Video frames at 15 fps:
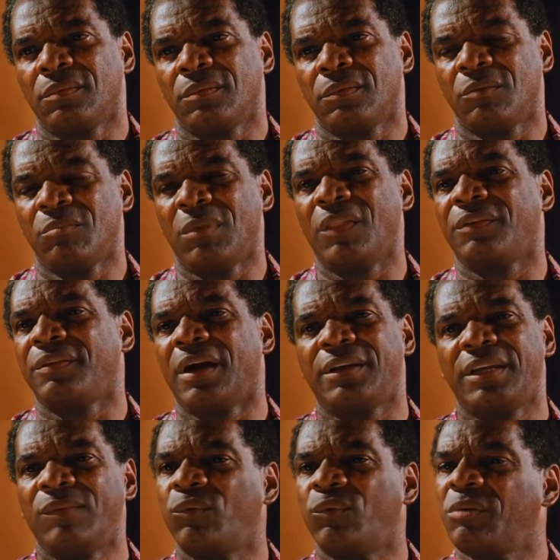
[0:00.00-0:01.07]
Your mother and I
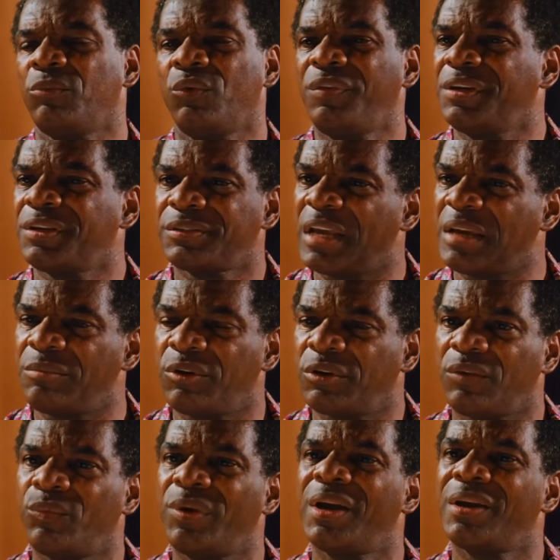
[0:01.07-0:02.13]
never would have moved in this neighborhood if
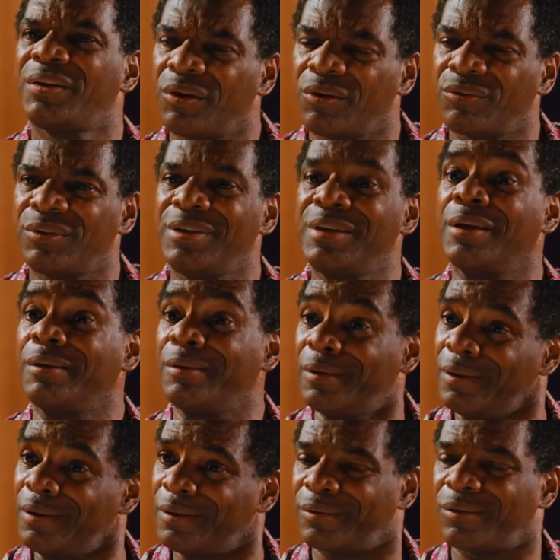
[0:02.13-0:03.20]
we had known you need a
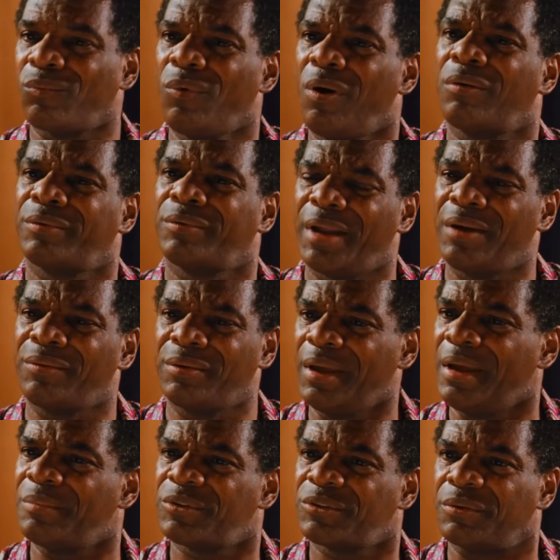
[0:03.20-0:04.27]
gun to walk down the
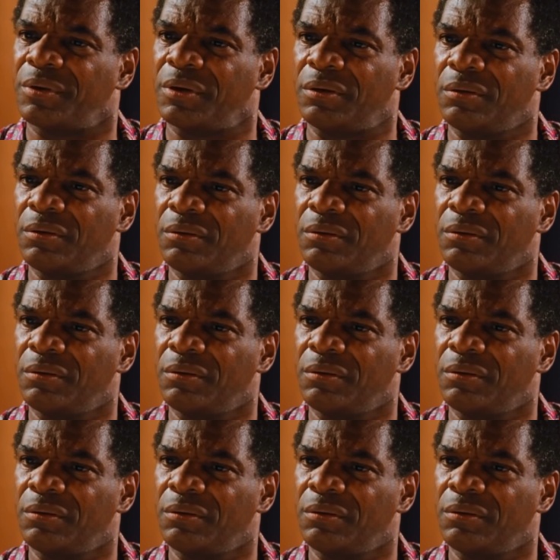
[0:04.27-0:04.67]
damn street.